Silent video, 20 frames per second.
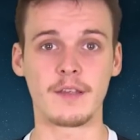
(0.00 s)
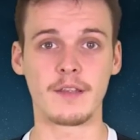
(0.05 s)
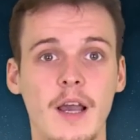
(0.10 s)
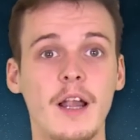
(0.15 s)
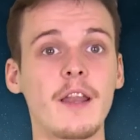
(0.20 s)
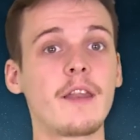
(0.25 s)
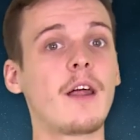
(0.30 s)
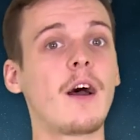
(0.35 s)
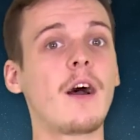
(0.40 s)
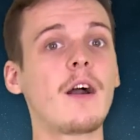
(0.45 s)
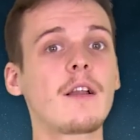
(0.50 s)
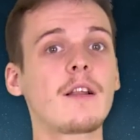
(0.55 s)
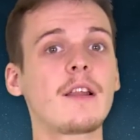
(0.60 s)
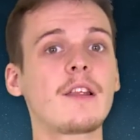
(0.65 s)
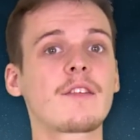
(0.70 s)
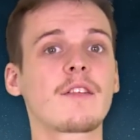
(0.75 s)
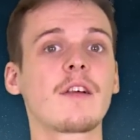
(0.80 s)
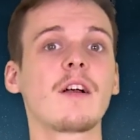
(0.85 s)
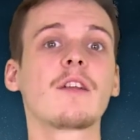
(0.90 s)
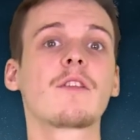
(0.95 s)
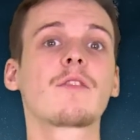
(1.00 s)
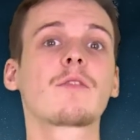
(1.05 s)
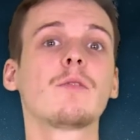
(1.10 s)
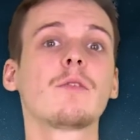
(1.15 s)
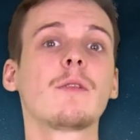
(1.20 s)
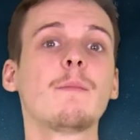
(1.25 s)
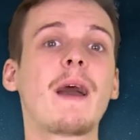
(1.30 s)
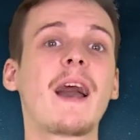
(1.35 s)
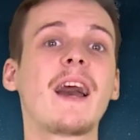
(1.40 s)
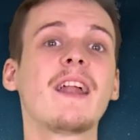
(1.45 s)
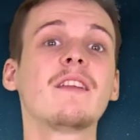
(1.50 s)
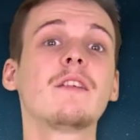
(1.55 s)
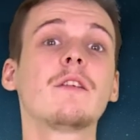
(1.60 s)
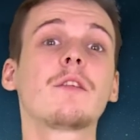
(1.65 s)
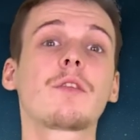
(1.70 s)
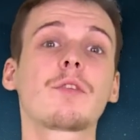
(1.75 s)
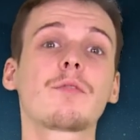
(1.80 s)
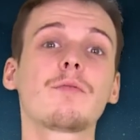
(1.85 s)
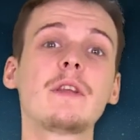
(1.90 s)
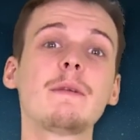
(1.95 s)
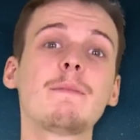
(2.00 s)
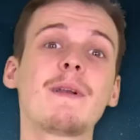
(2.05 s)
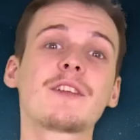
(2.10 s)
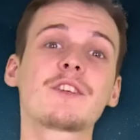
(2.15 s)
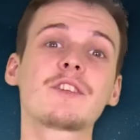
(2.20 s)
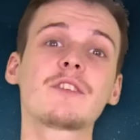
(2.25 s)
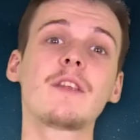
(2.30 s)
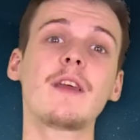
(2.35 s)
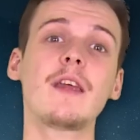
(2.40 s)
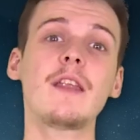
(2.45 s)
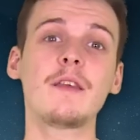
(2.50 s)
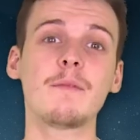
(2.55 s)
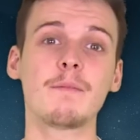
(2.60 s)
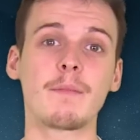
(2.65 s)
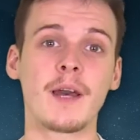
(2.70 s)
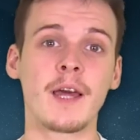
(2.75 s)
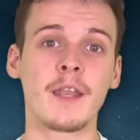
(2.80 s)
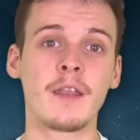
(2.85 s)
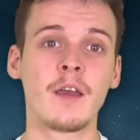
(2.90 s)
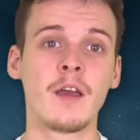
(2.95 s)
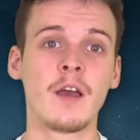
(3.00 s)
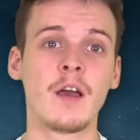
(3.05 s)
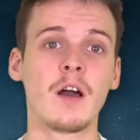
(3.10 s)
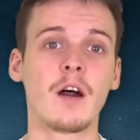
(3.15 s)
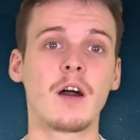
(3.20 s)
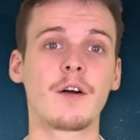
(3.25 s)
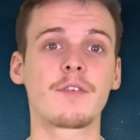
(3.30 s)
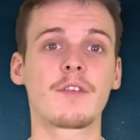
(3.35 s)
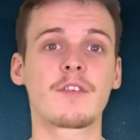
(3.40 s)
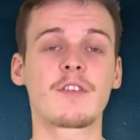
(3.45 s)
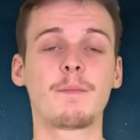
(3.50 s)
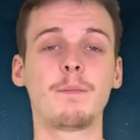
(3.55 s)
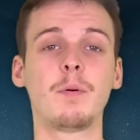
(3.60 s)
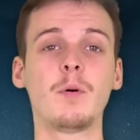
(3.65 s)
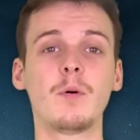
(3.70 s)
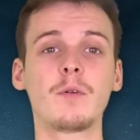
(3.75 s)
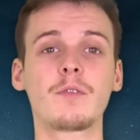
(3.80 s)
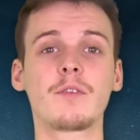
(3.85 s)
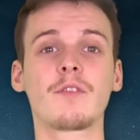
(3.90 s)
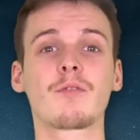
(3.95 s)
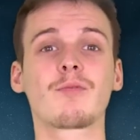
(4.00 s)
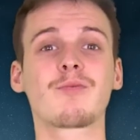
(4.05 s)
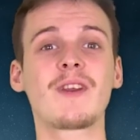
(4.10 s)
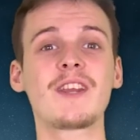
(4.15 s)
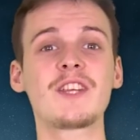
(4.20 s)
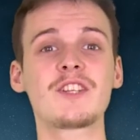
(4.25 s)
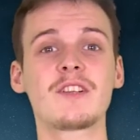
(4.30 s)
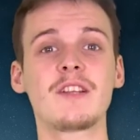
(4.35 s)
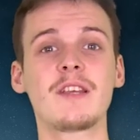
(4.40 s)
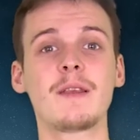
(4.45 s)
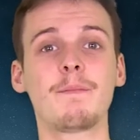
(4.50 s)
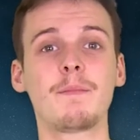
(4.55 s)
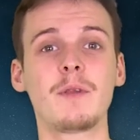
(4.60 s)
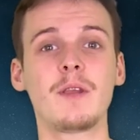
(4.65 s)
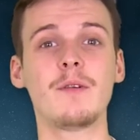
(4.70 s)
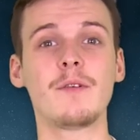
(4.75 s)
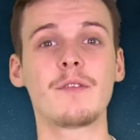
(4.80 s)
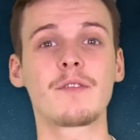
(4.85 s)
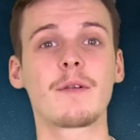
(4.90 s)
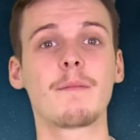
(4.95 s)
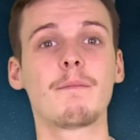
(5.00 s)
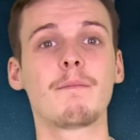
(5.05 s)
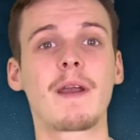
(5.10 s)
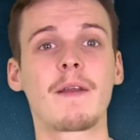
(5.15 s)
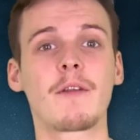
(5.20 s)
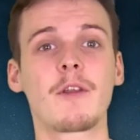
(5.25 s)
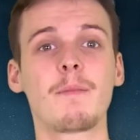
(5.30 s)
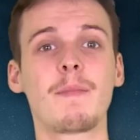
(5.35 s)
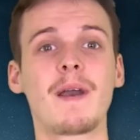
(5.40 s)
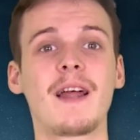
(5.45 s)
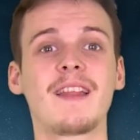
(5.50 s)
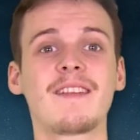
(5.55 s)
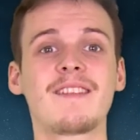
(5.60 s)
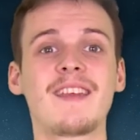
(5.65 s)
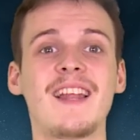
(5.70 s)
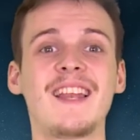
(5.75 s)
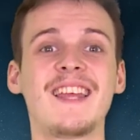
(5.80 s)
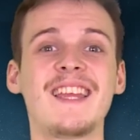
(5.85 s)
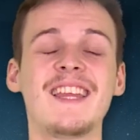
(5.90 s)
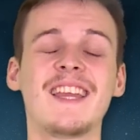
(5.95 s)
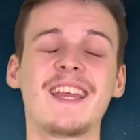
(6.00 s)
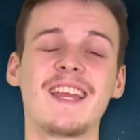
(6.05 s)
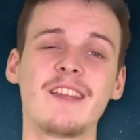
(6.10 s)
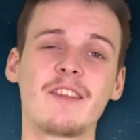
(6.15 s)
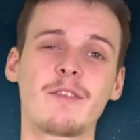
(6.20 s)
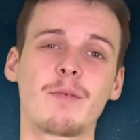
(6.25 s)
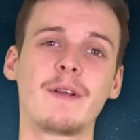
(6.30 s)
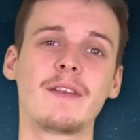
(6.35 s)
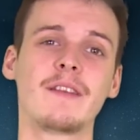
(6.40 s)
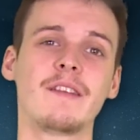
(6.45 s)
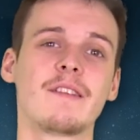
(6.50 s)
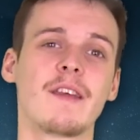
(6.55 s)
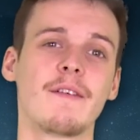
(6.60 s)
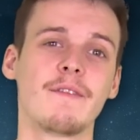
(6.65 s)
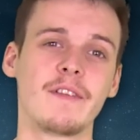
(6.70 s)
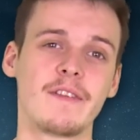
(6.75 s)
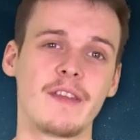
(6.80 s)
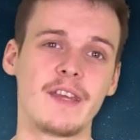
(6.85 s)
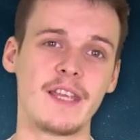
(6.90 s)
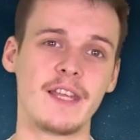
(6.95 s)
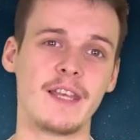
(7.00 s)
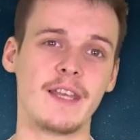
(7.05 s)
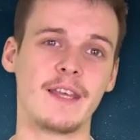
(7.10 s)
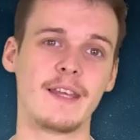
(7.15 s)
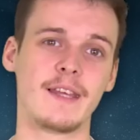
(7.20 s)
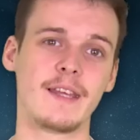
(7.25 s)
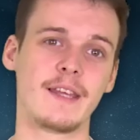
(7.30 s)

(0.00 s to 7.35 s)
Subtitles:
And an ugly side saw them handed a 3-match stadium ban after supporters racially abused Mario Balotelli in 2017.